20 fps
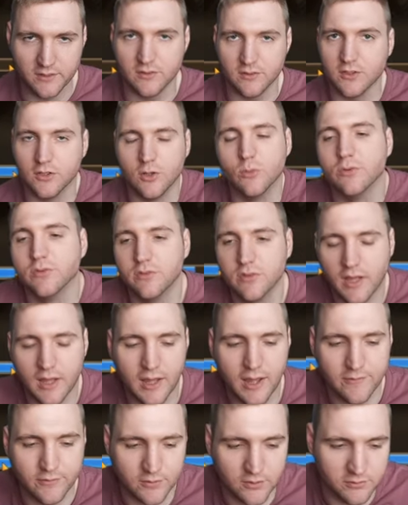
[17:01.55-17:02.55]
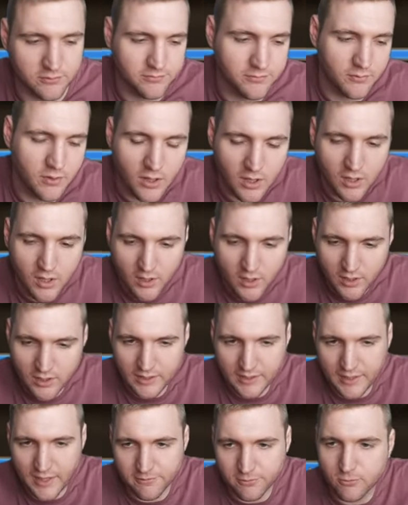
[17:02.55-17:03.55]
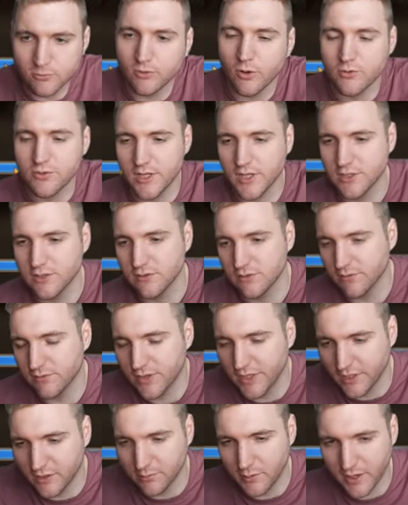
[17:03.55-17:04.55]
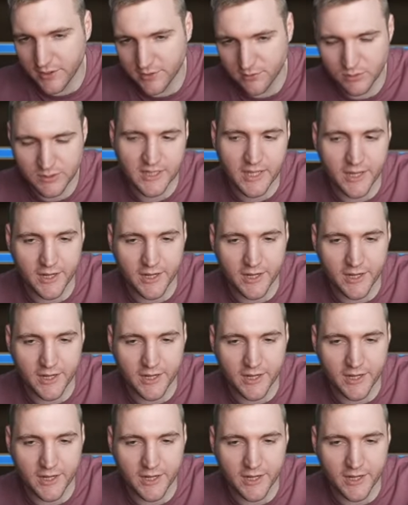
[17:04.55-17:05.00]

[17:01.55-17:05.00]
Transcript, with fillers: and, you know, was having a careful rotations of things, but I just want to